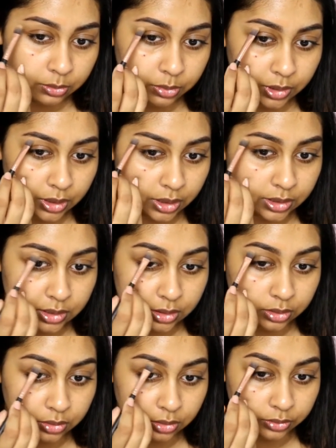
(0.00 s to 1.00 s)
but it's
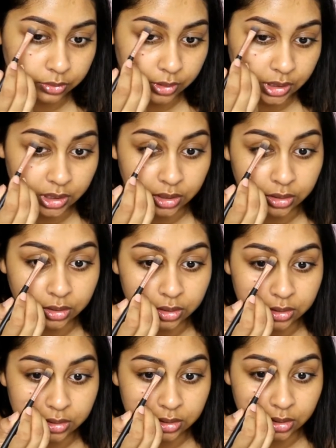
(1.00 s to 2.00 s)
still a really good
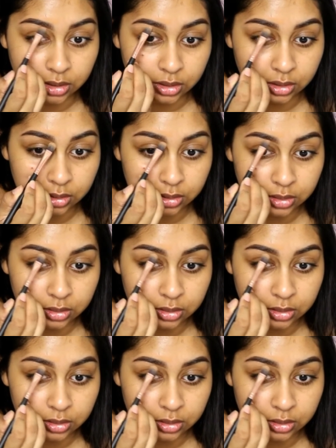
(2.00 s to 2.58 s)
concealer.